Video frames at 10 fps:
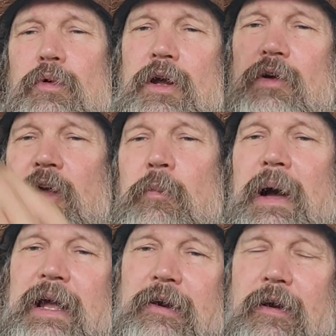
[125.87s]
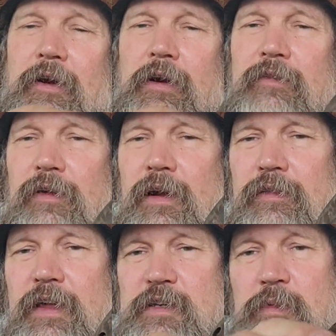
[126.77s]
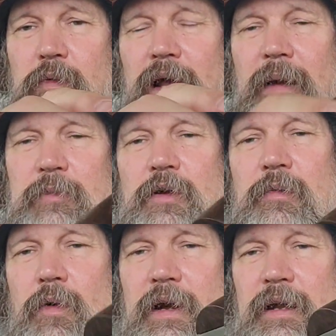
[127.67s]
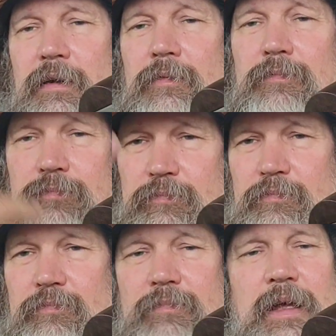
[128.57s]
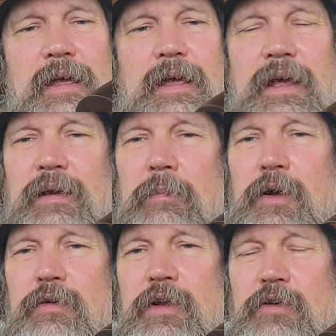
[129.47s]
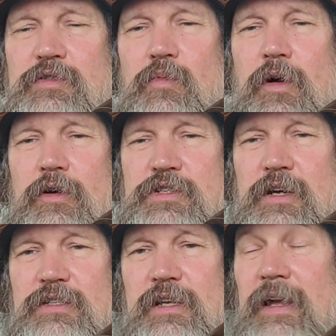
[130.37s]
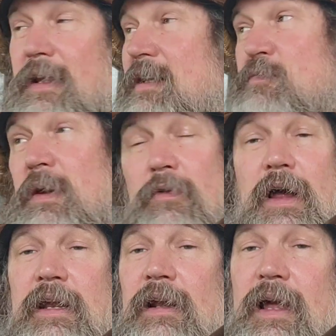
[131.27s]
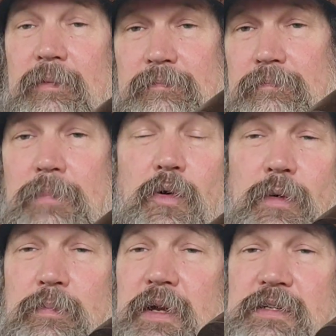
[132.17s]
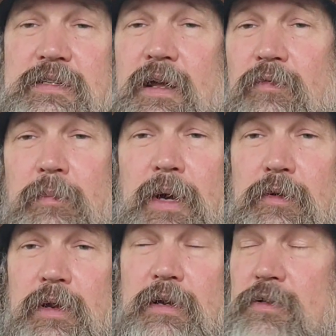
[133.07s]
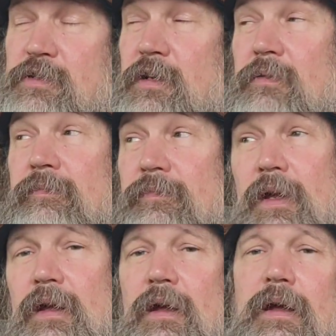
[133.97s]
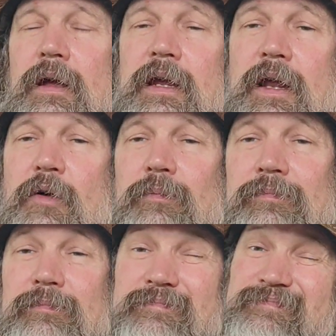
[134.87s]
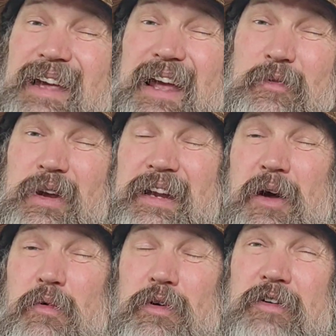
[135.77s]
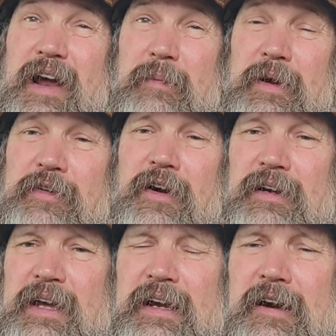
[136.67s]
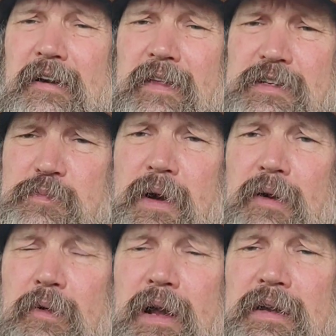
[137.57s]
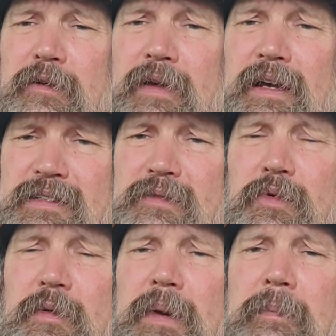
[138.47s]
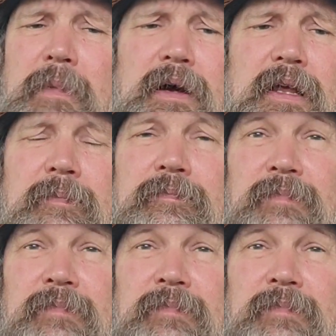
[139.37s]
we're going to go back and chronograph a lot of things. But while I'm doing in the mood to do some water jug slaying, it's been raining like pouring piss out of a boot here, so I really don't want to drive my truck down in there to that spot where I do that, because it will be muddy.